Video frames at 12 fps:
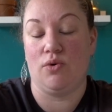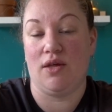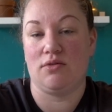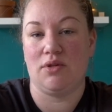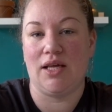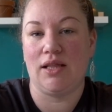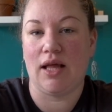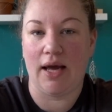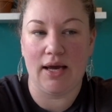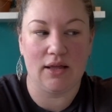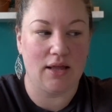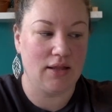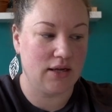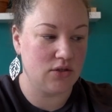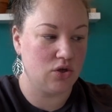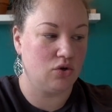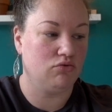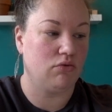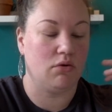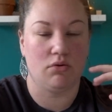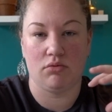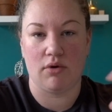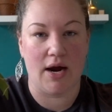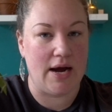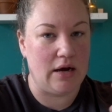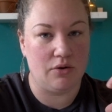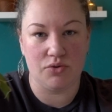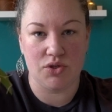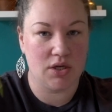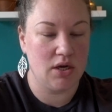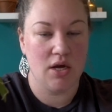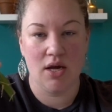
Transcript: That's what they like. They like to grow around